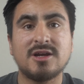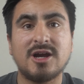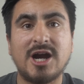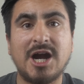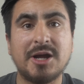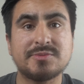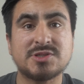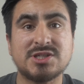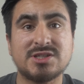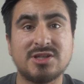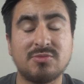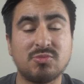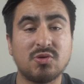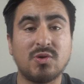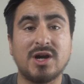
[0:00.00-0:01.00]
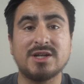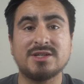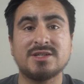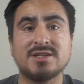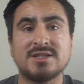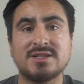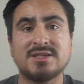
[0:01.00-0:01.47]
Option number 1,
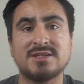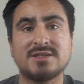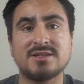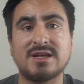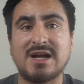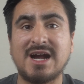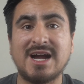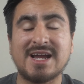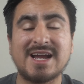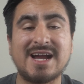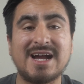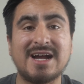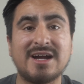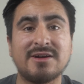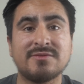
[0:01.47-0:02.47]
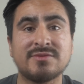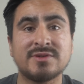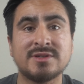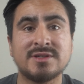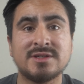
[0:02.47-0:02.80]
I have